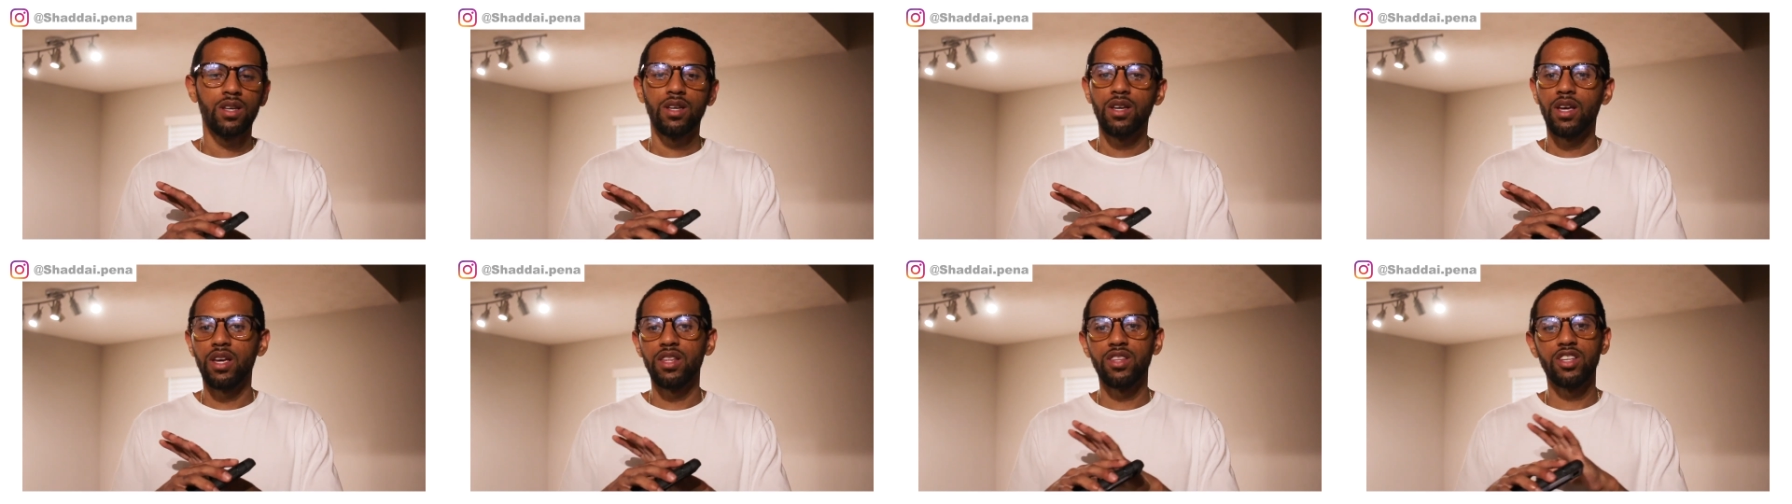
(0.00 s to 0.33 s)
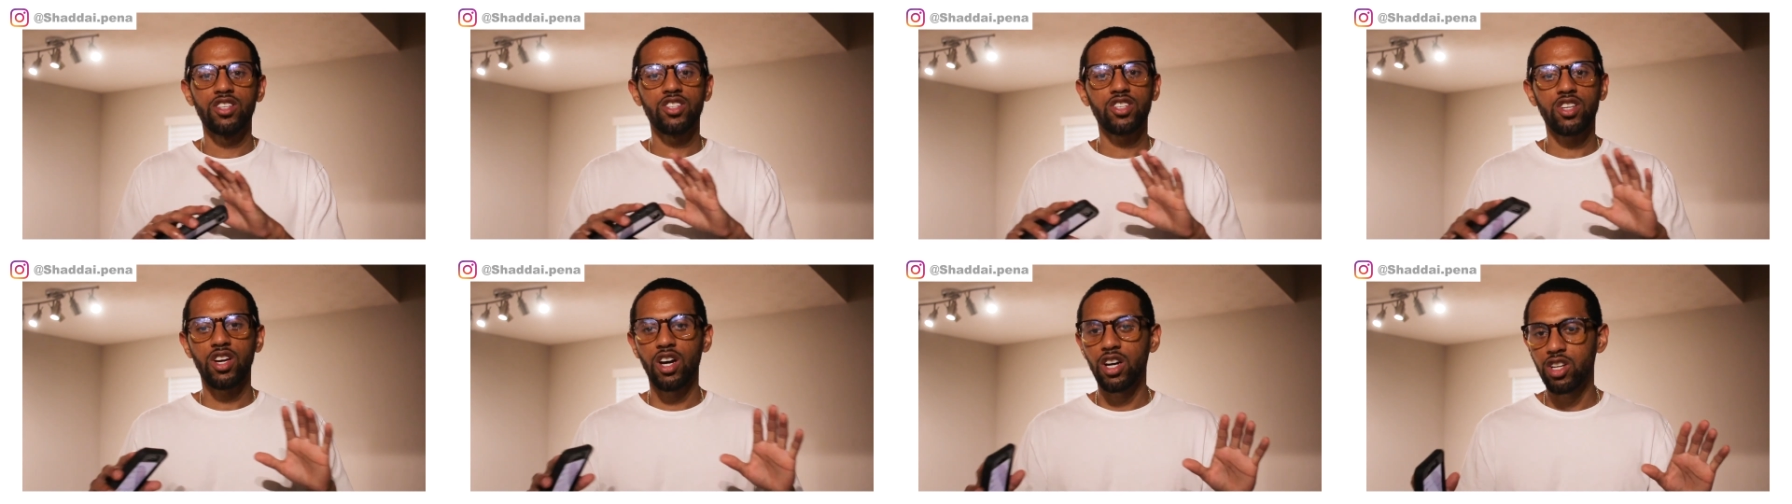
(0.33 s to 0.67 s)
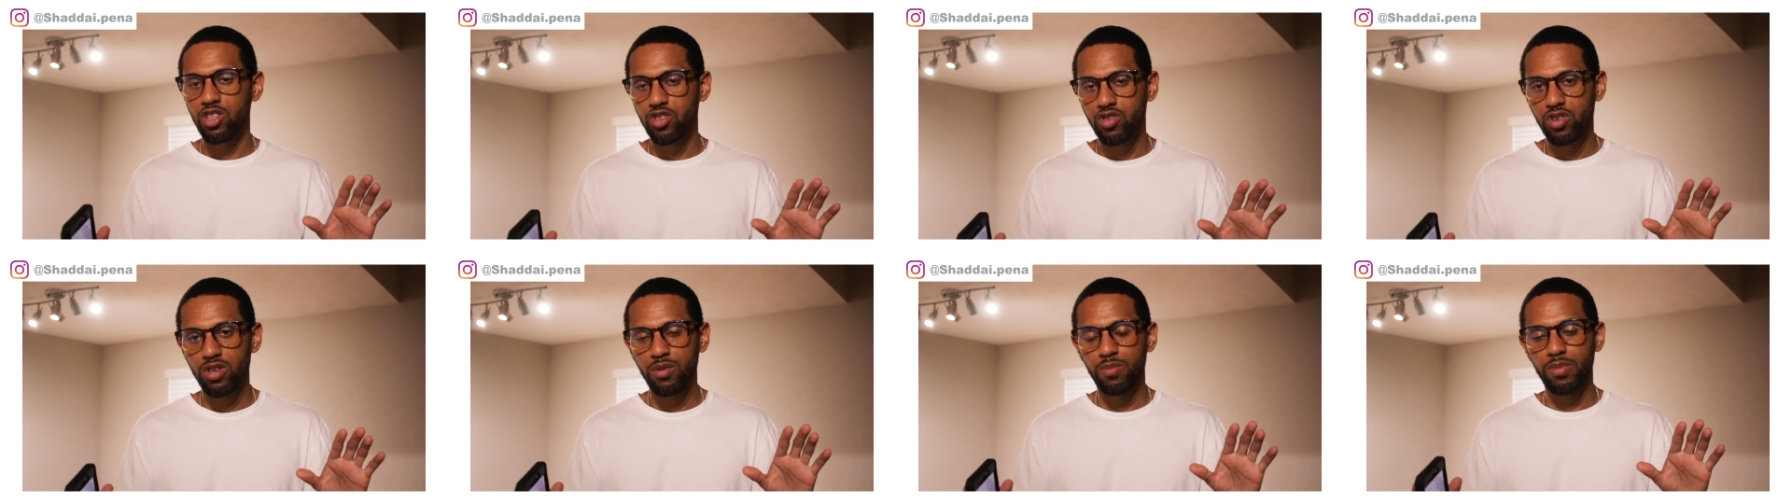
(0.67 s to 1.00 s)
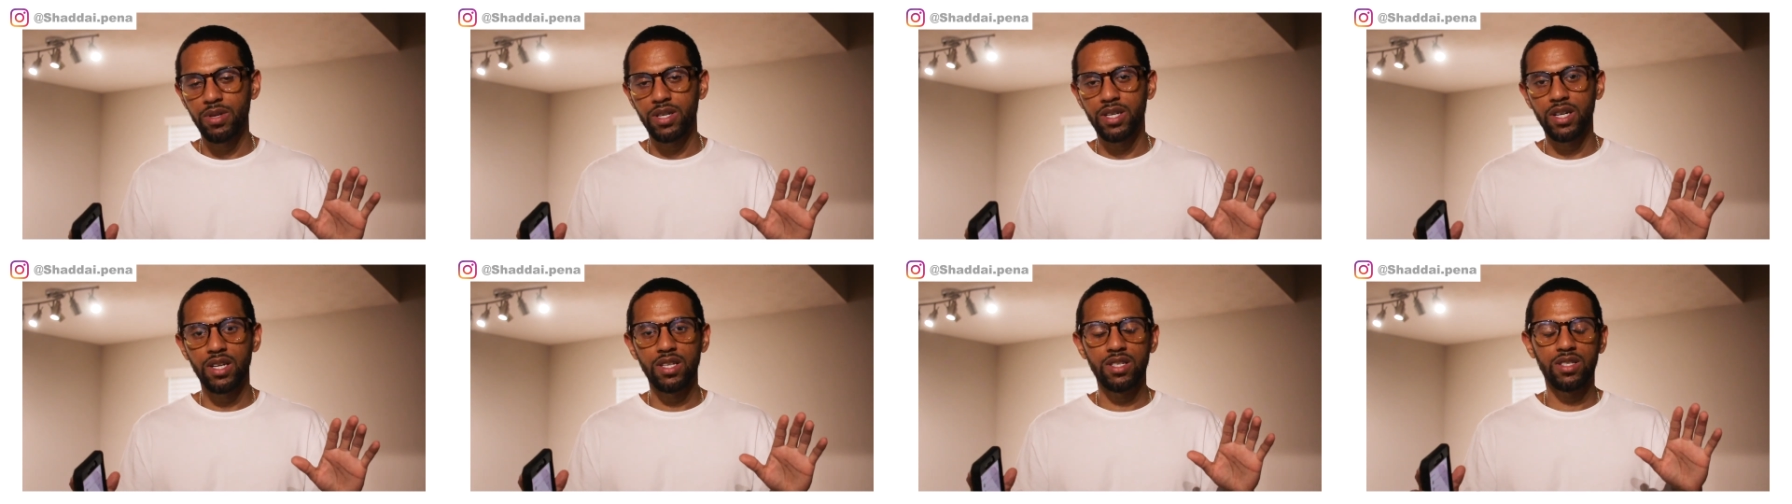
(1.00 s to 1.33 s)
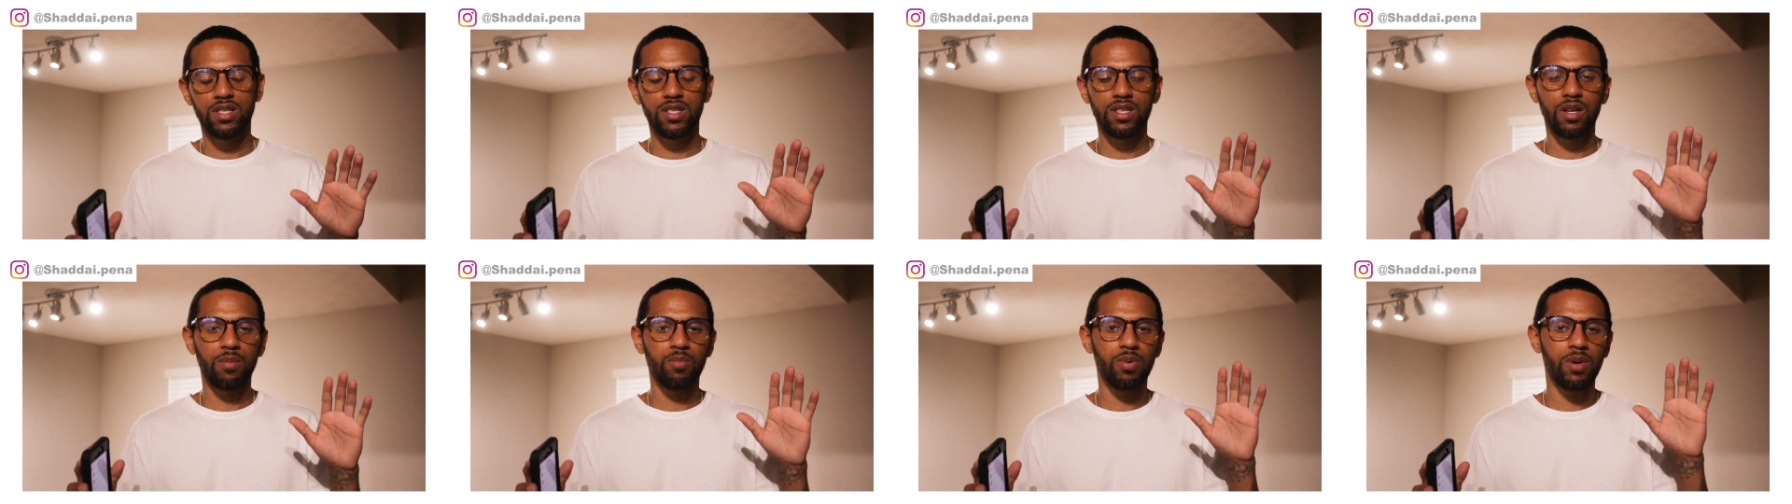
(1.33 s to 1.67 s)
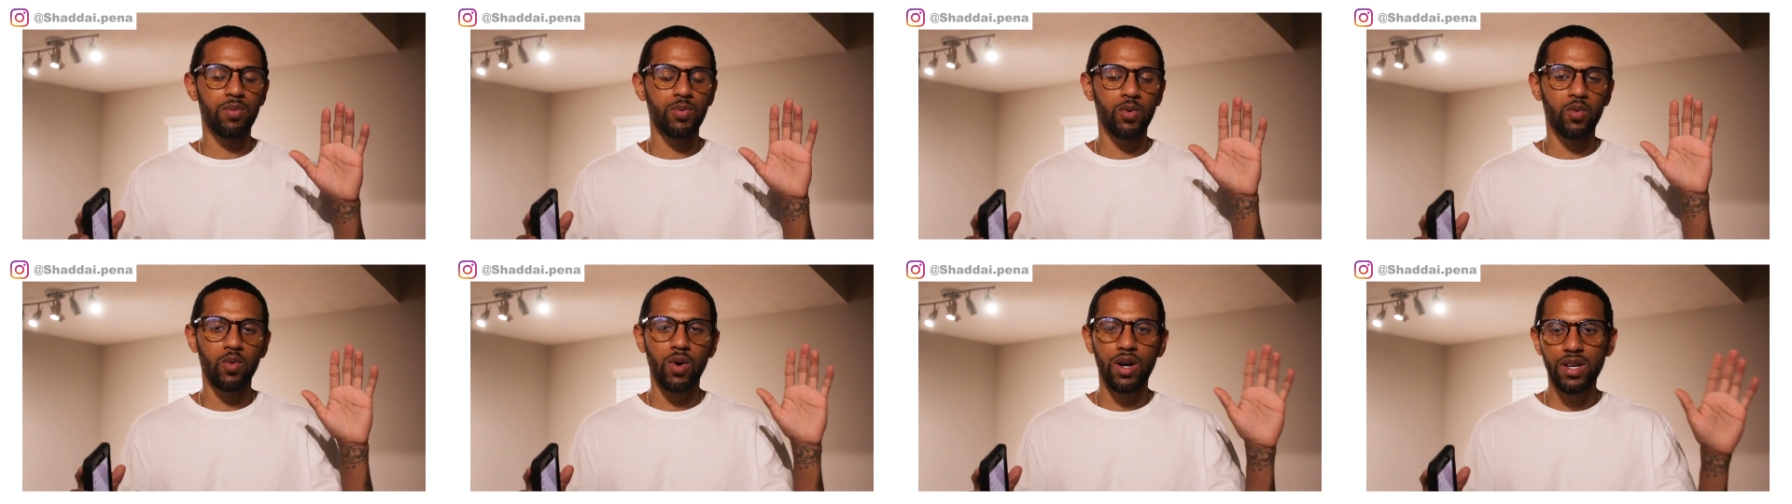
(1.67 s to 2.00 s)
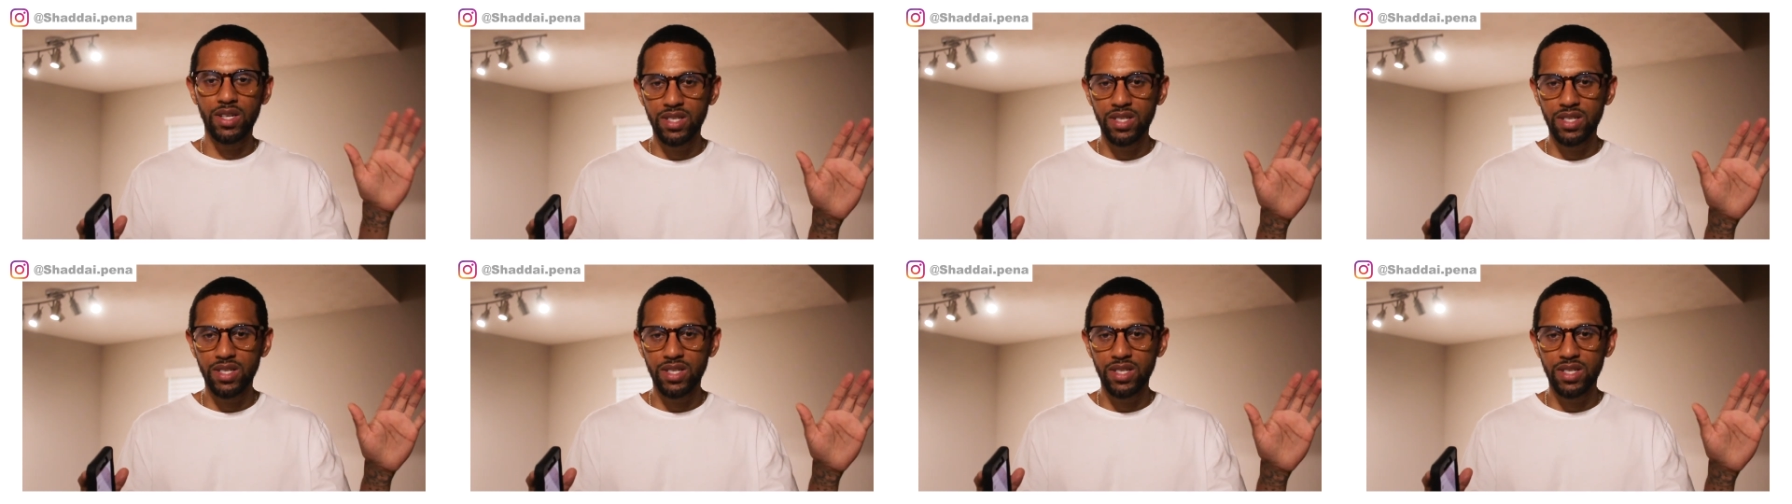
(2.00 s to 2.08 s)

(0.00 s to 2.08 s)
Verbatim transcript: in this country because some people want